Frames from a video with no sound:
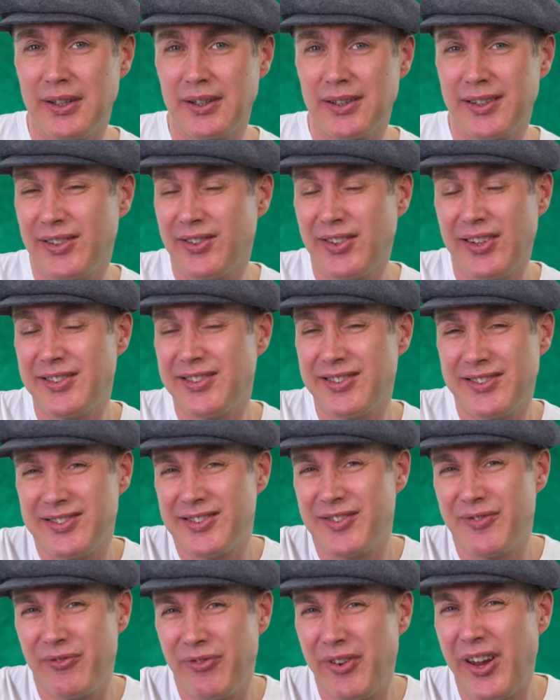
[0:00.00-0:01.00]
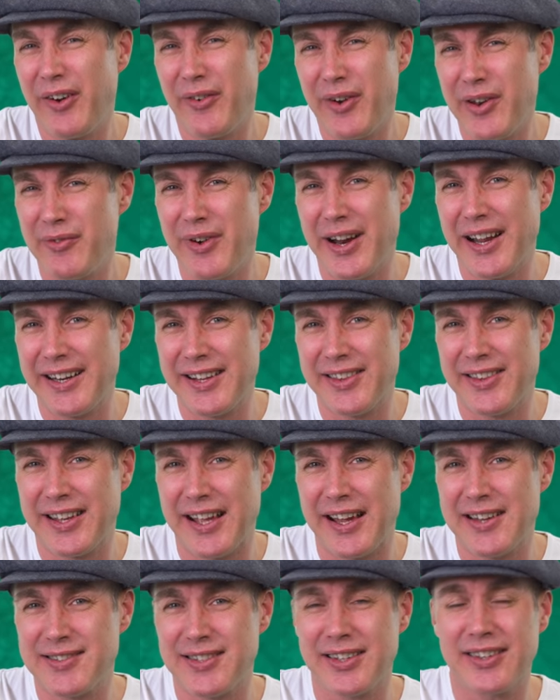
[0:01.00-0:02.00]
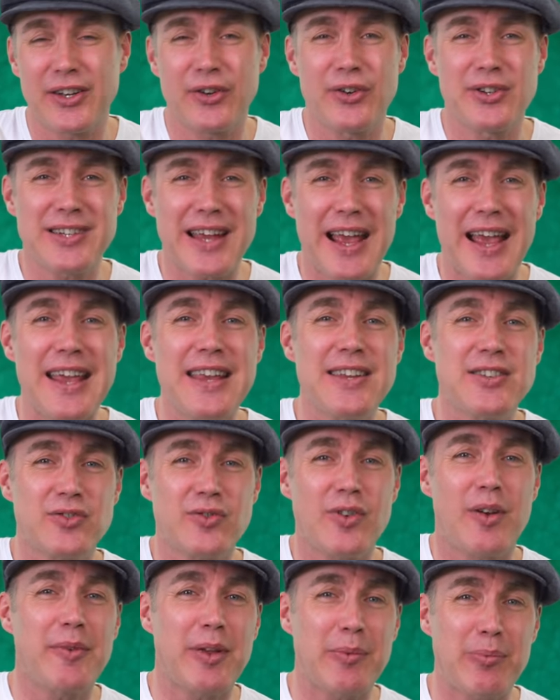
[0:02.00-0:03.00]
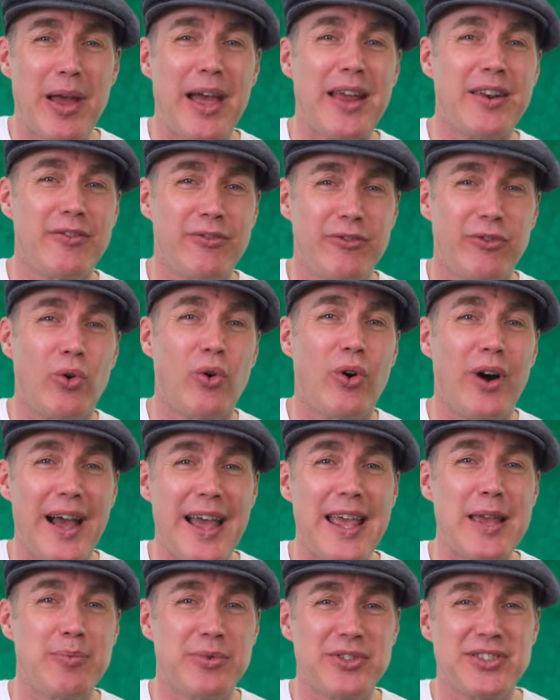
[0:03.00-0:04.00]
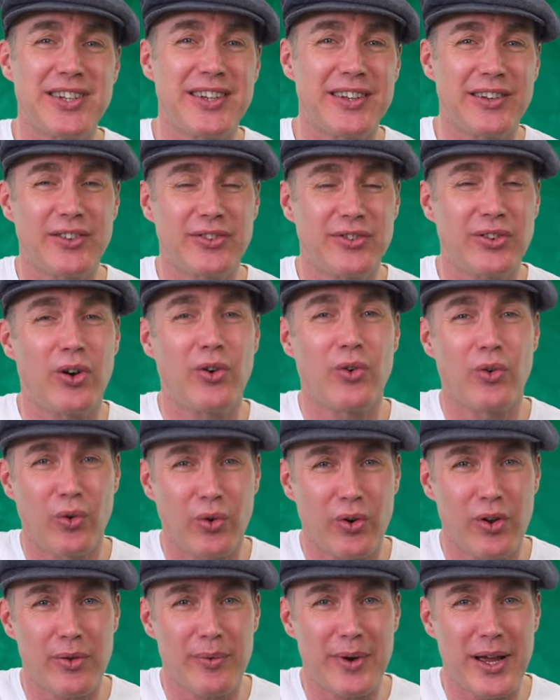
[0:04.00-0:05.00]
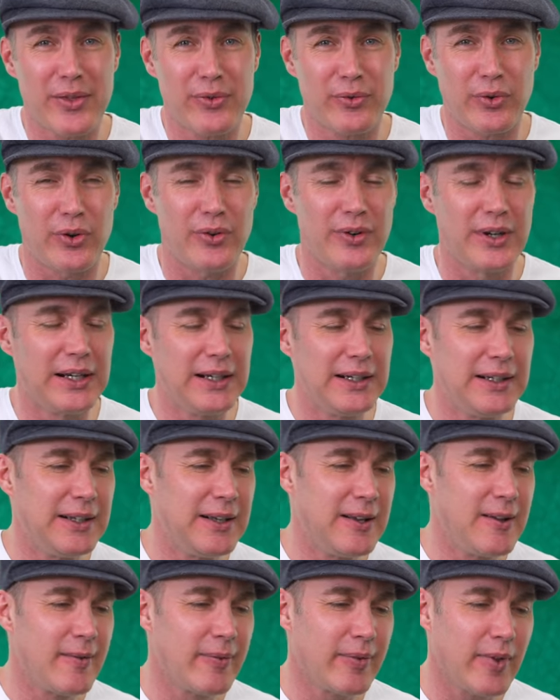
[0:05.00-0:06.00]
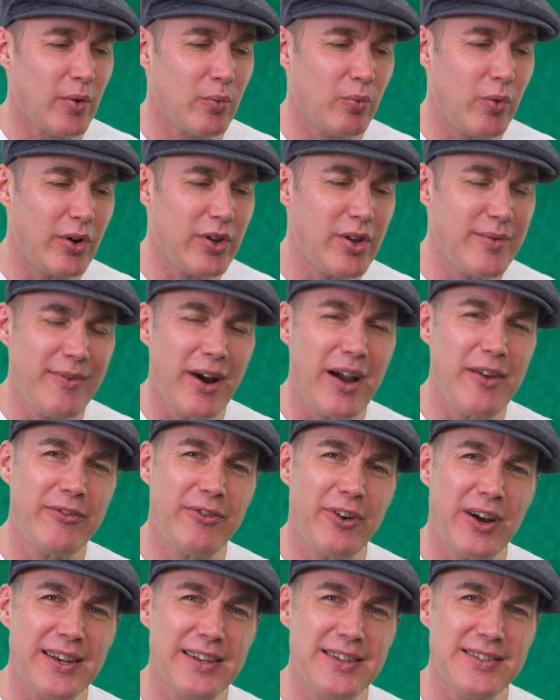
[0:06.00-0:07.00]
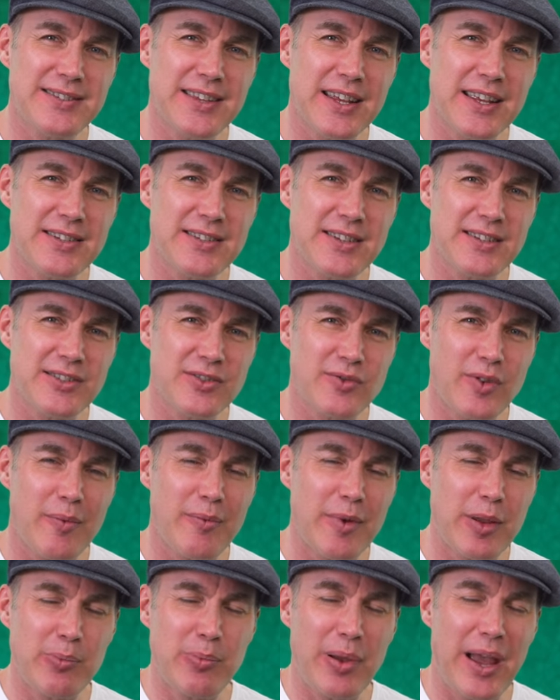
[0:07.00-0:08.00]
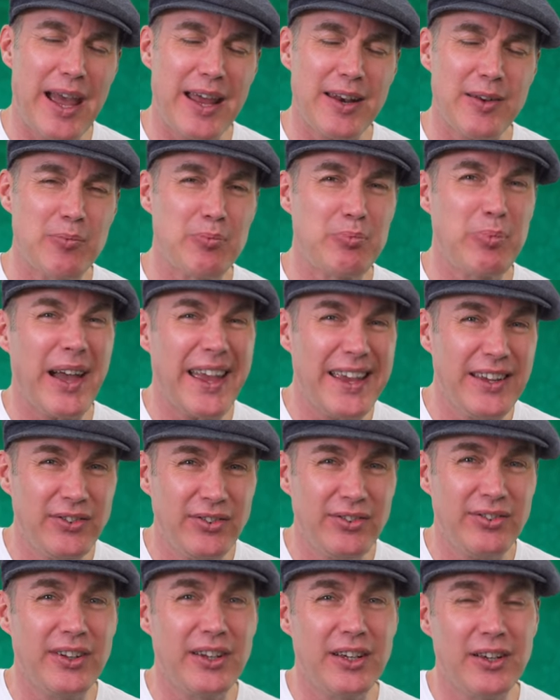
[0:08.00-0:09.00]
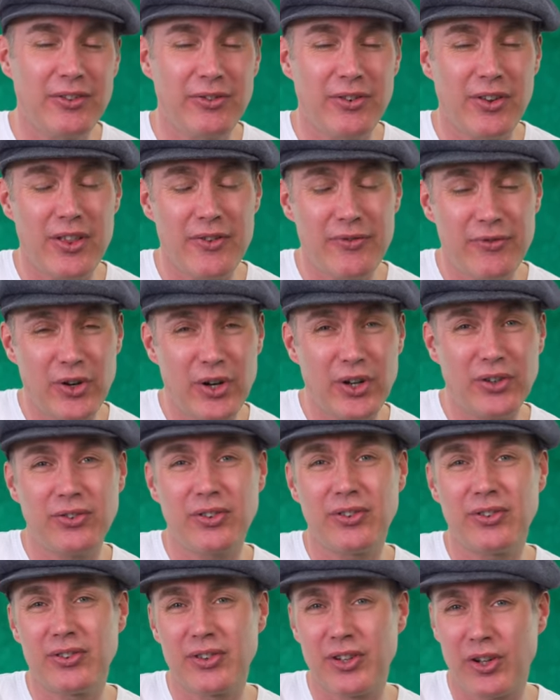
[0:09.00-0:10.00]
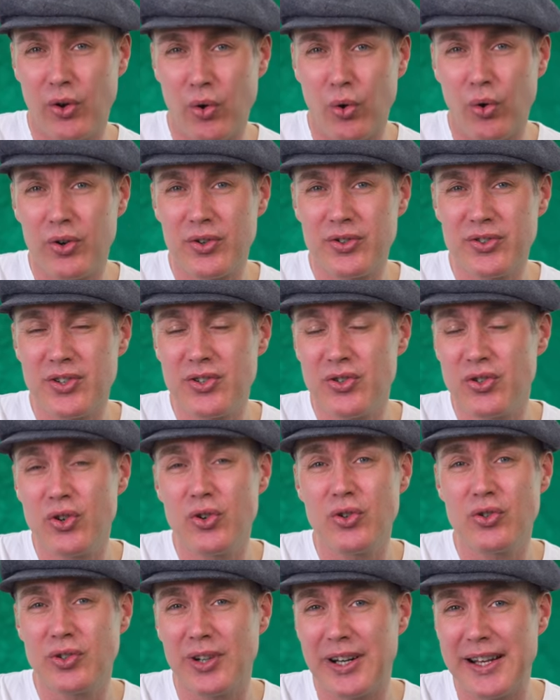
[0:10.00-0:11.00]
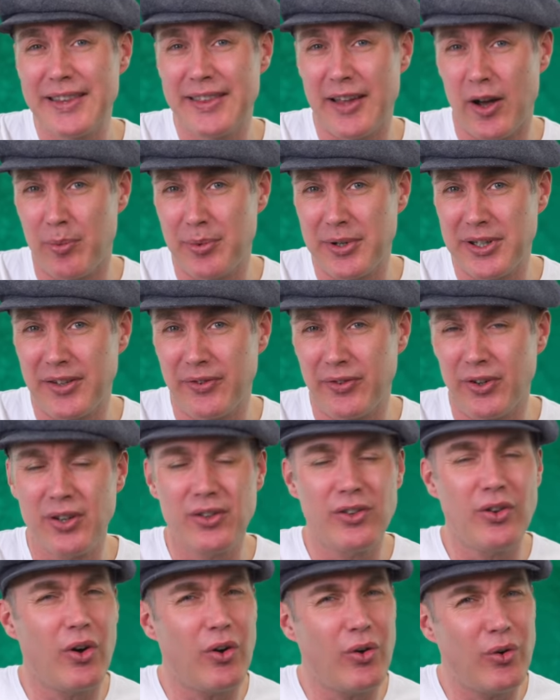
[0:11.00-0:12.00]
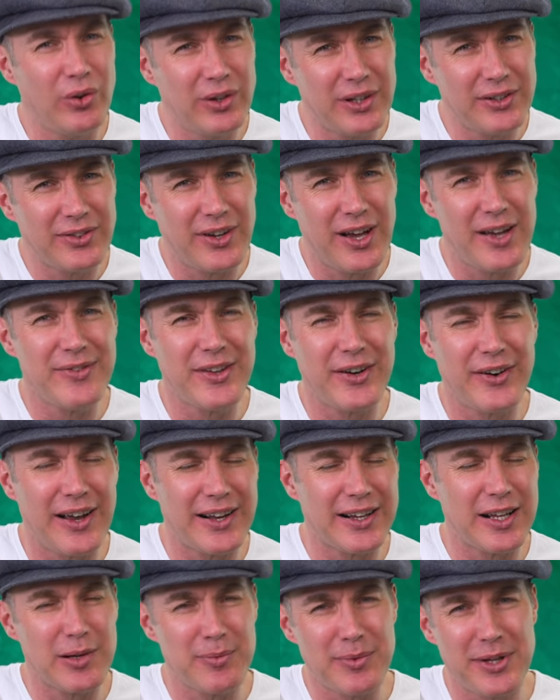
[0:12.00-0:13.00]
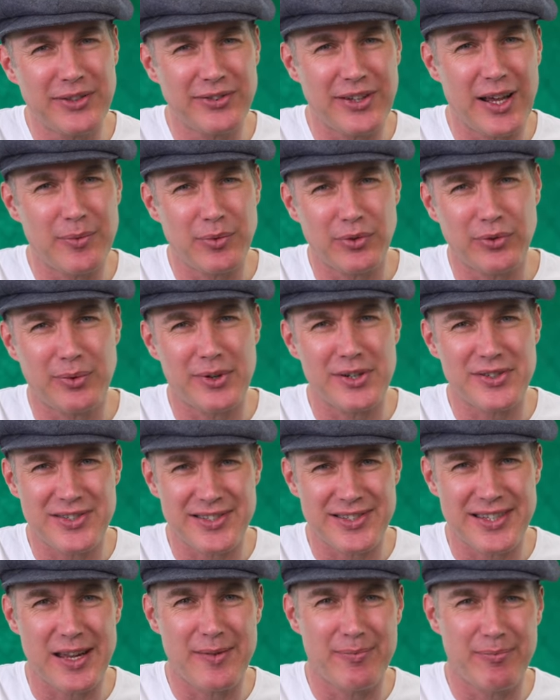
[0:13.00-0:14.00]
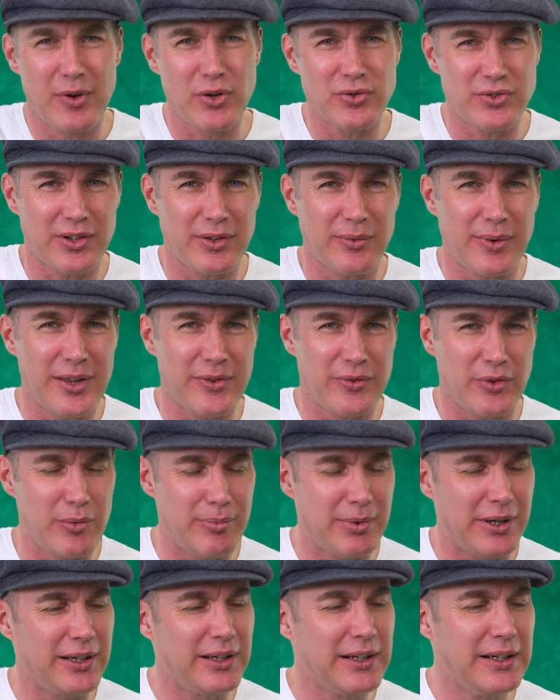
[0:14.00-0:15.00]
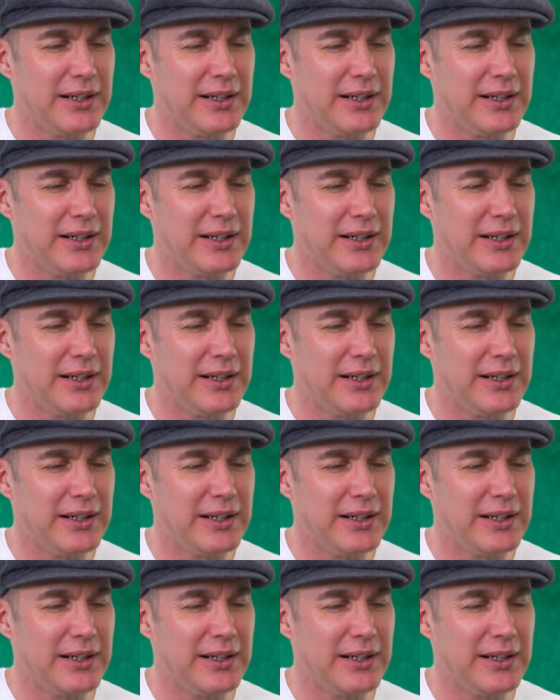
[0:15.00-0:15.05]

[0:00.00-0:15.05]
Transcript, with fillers: Because it's very rarely the case that there is a strumming pattern for a particular song all of the way through what you might find is there's a strumming pattern base for the verses and the choruses. Usually they'll be different. Not all the time. There are going to be examples where it's the same most of the way through. But,